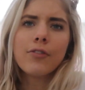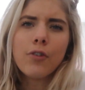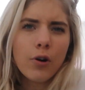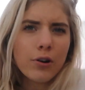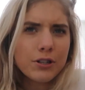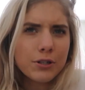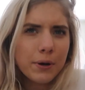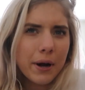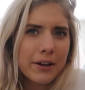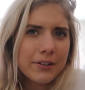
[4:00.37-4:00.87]
of
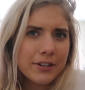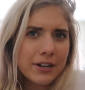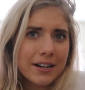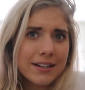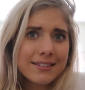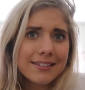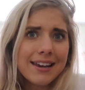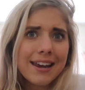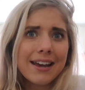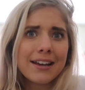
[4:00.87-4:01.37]
course you guys are
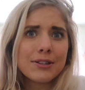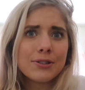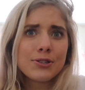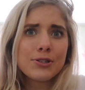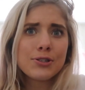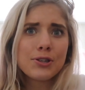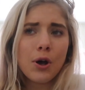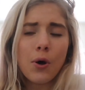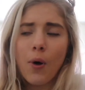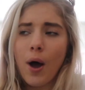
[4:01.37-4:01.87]
gonna see it.
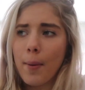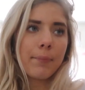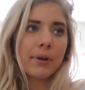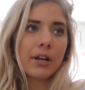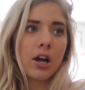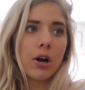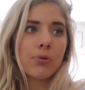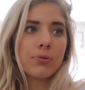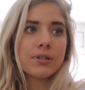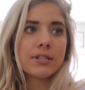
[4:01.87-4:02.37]
So I'm
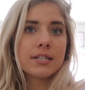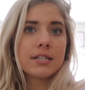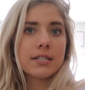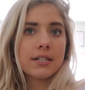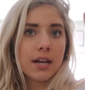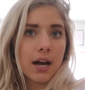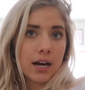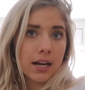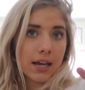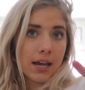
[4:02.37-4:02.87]
gonna go
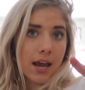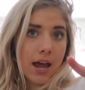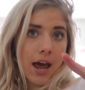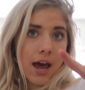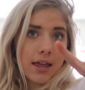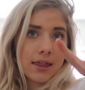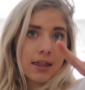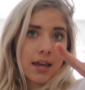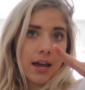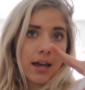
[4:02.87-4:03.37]
study
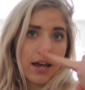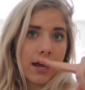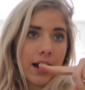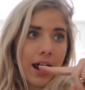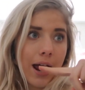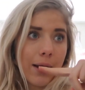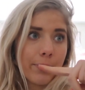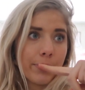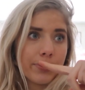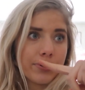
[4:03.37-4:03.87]
and then
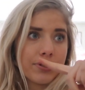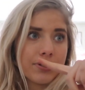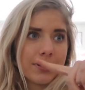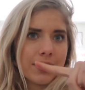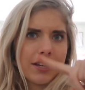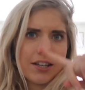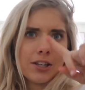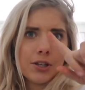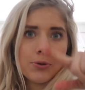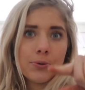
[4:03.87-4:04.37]
I will
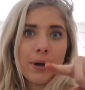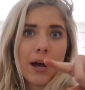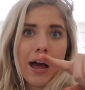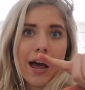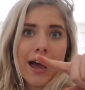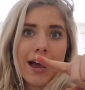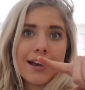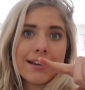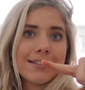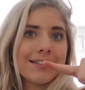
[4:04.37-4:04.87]
see you
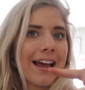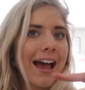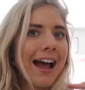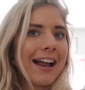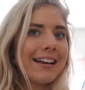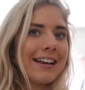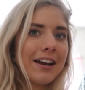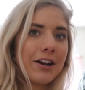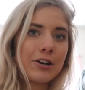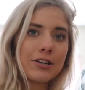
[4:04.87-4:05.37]
guys
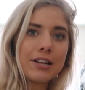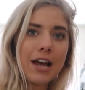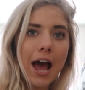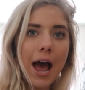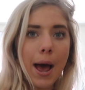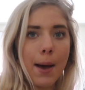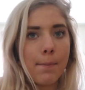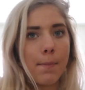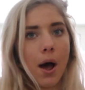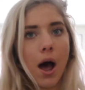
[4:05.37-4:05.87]
at dinner
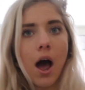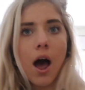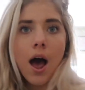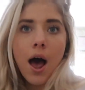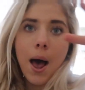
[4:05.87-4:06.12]
time.